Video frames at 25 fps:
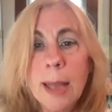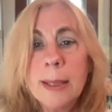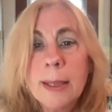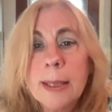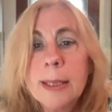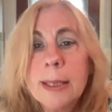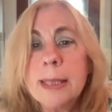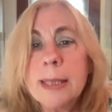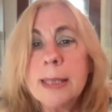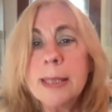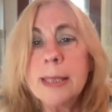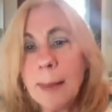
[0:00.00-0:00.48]
And
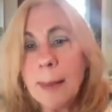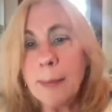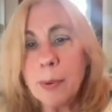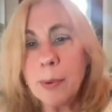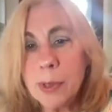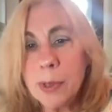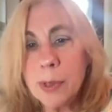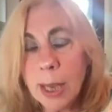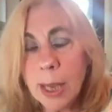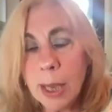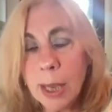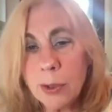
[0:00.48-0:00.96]
this
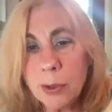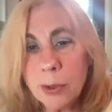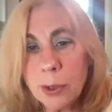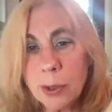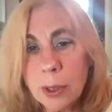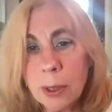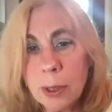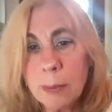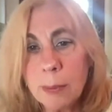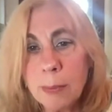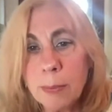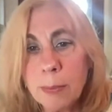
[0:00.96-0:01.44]

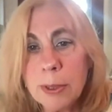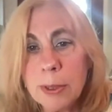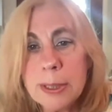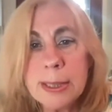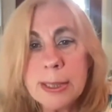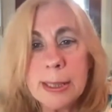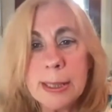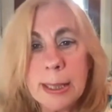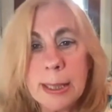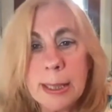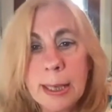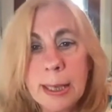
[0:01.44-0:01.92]
hypertension
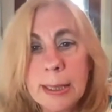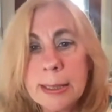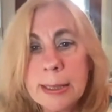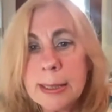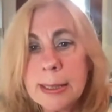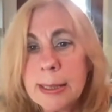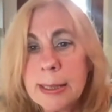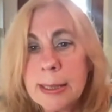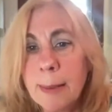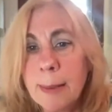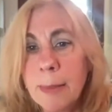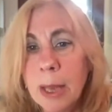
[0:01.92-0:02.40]

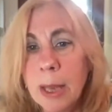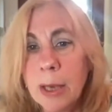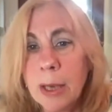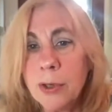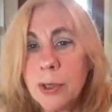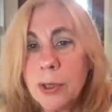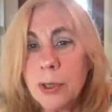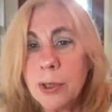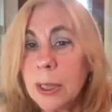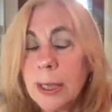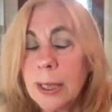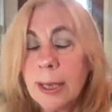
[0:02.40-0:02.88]
precedes
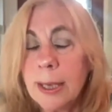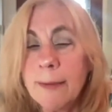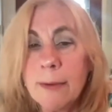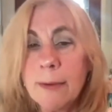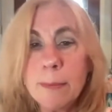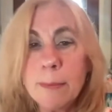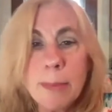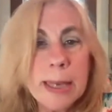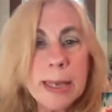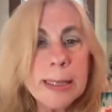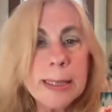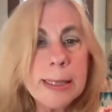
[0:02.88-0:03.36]
dementia
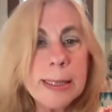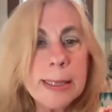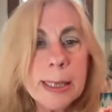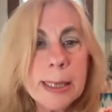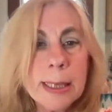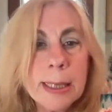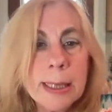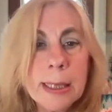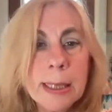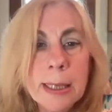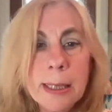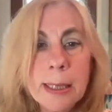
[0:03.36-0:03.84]
even by
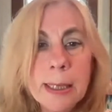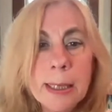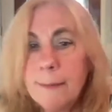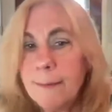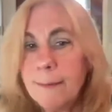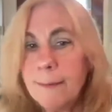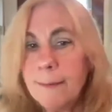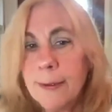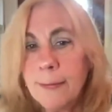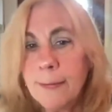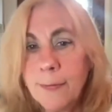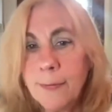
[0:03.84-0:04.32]

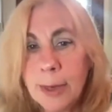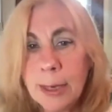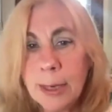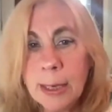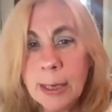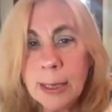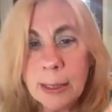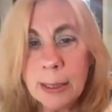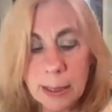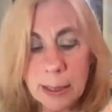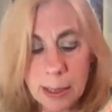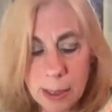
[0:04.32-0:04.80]
10,
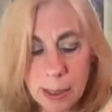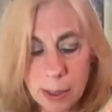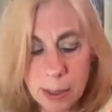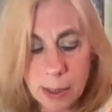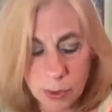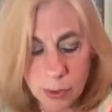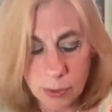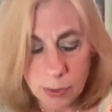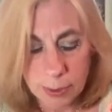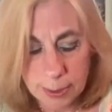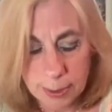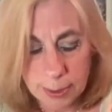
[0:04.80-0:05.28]
15
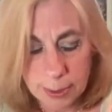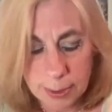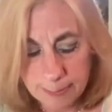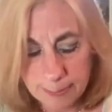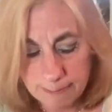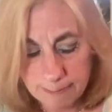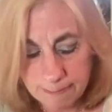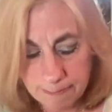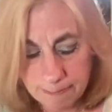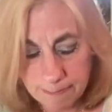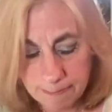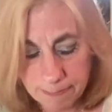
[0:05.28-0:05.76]
years.